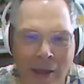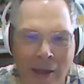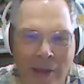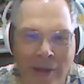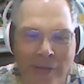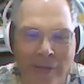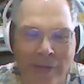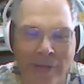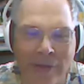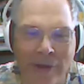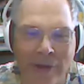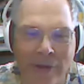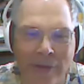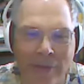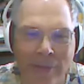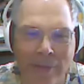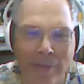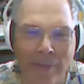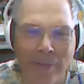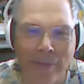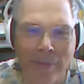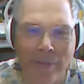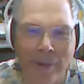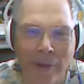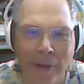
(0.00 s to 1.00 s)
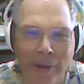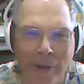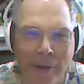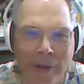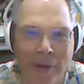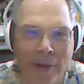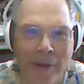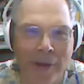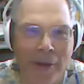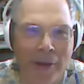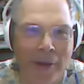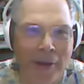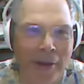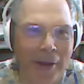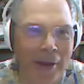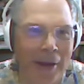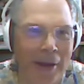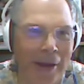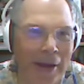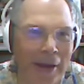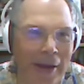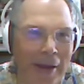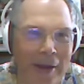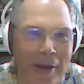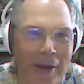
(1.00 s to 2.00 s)
on the phone.
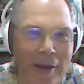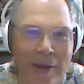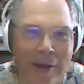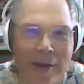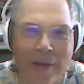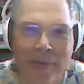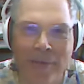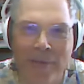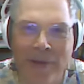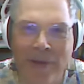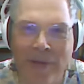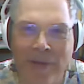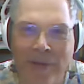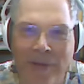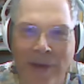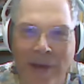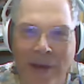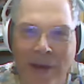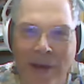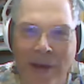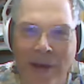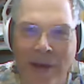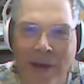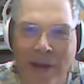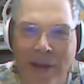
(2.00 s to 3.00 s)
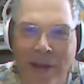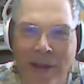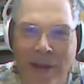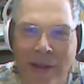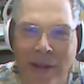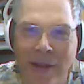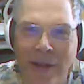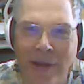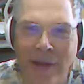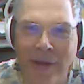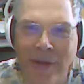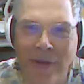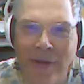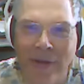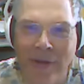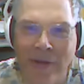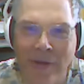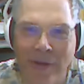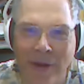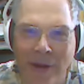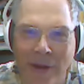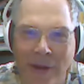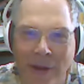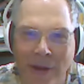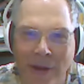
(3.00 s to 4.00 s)
Uh, let me find his.